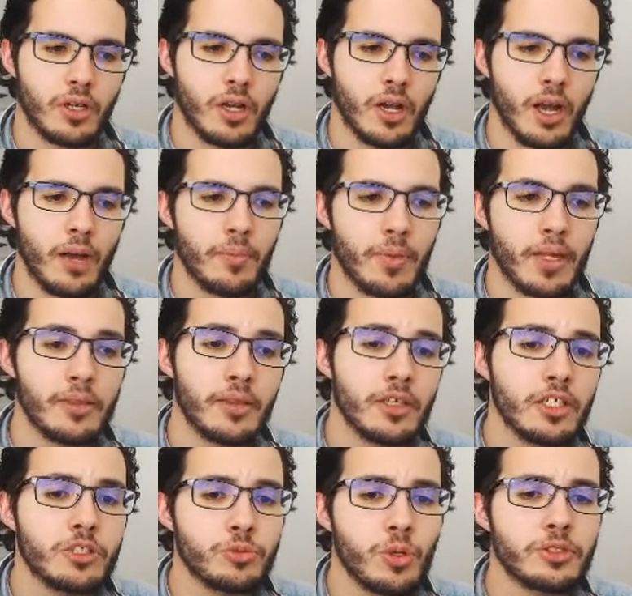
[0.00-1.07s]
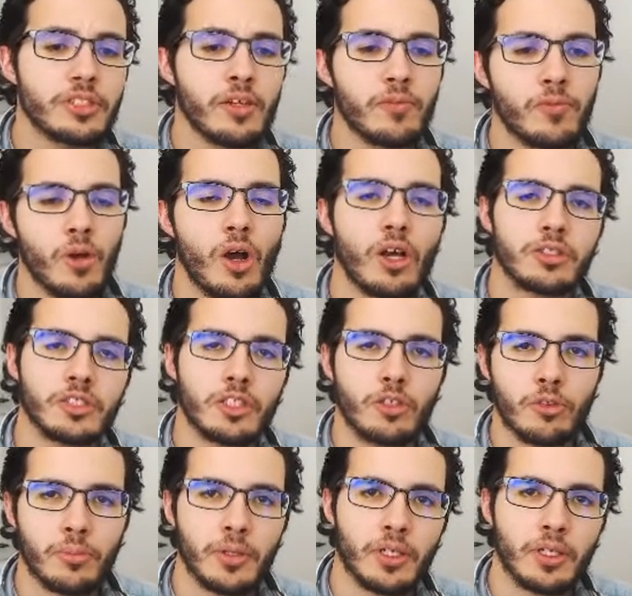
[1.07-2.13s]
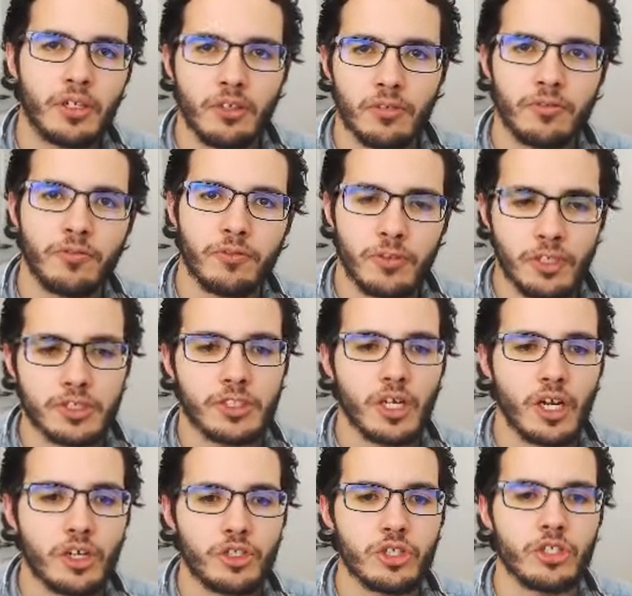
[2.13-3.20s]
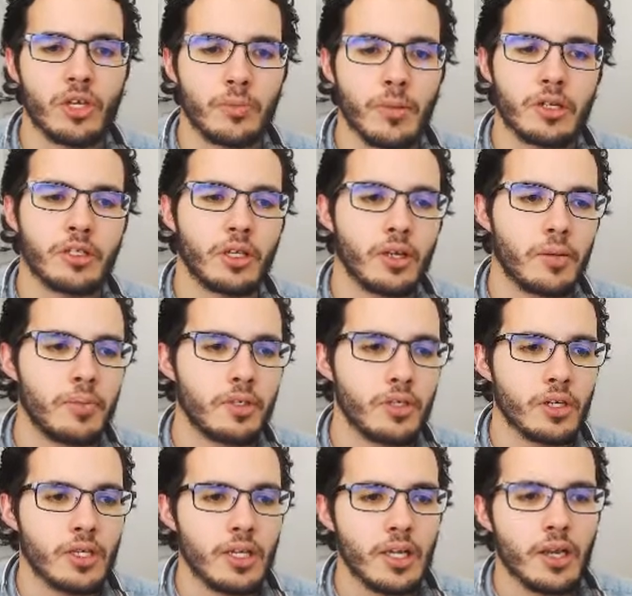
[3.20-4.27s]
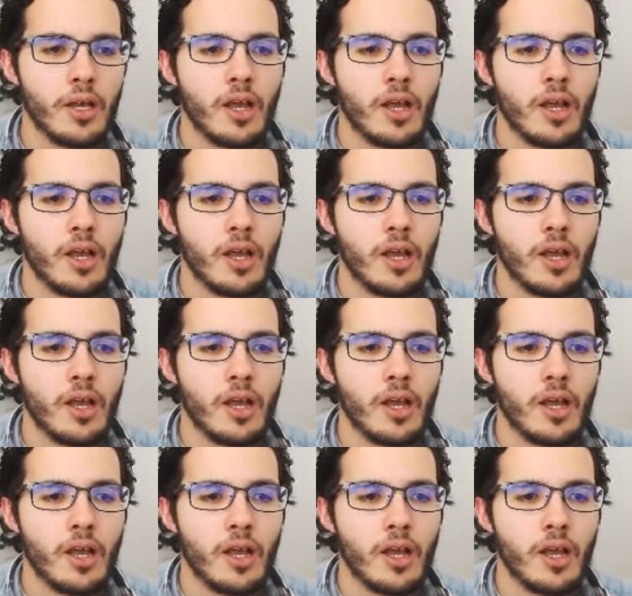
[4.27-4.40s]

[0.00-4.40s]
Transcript: And these ones have caused a little bit of discussion among the community.